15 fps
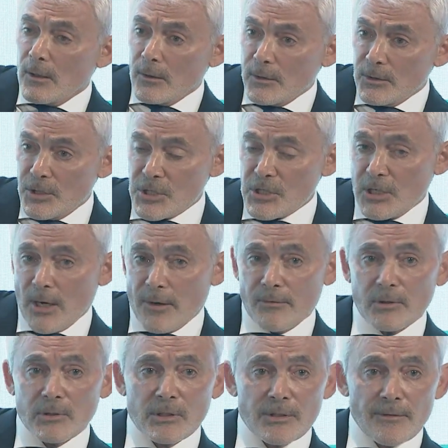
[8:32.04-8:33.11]

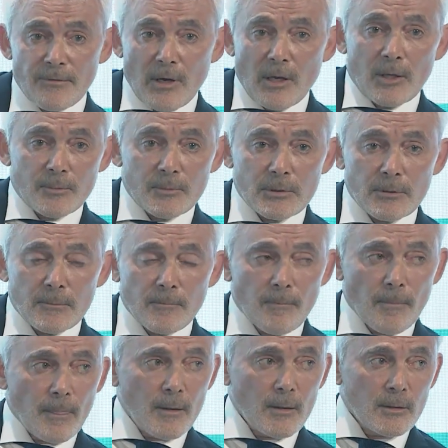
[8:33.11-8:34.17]
discovered and developed
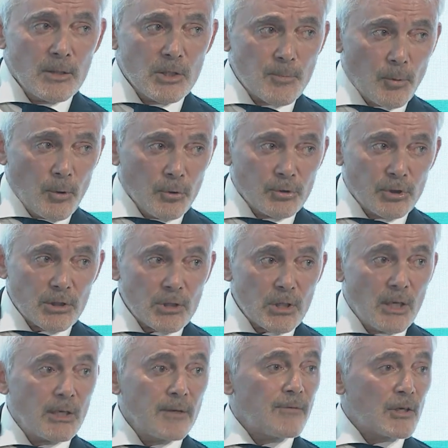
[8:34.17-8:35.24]
these projects,
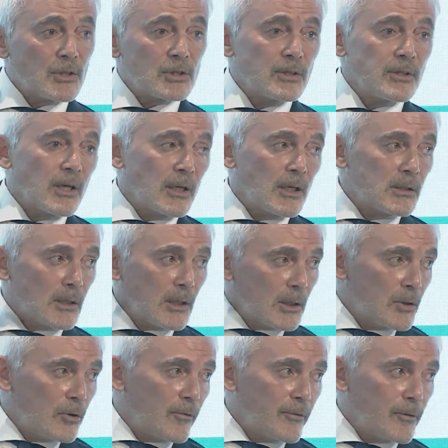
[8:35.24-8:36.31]
and eventually they get
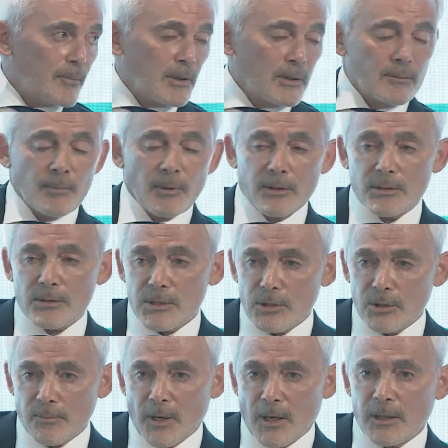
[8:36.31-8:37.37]
taken over by the
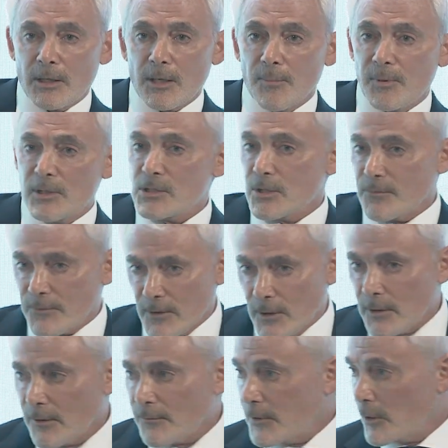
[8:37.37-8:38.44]
senior mining companies if
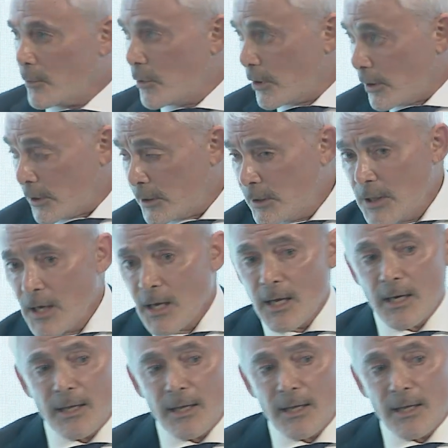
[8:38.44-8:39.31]
they work. And I